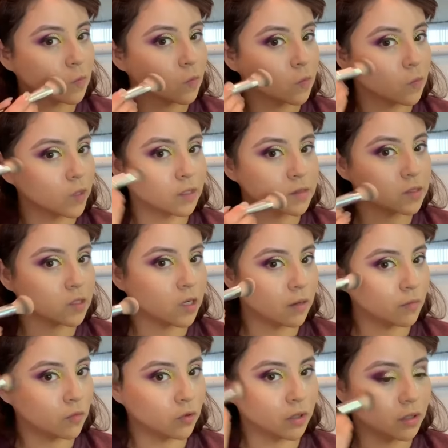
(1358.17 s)
Like it's a lot
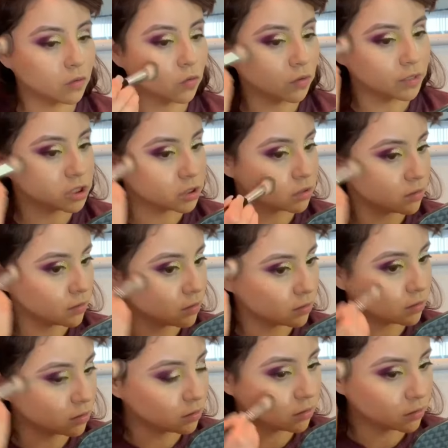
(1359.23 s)
more orange than
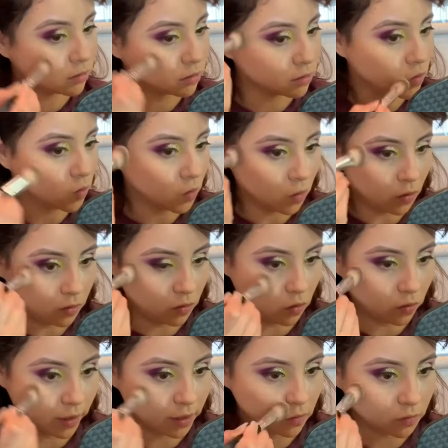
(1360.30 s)
the
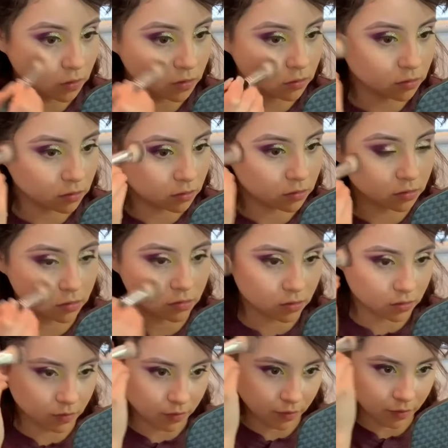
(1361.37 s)
Lorac one.
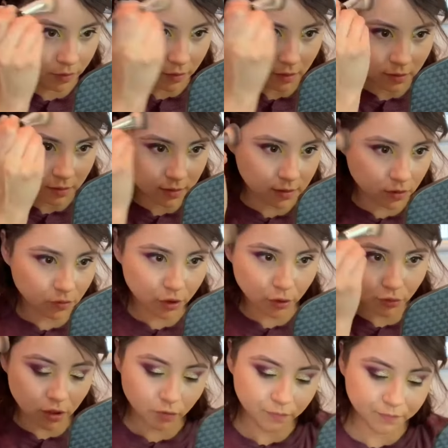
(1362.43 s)
Still
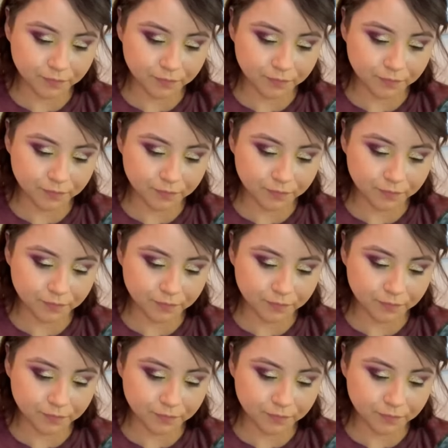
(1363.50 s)
cute though.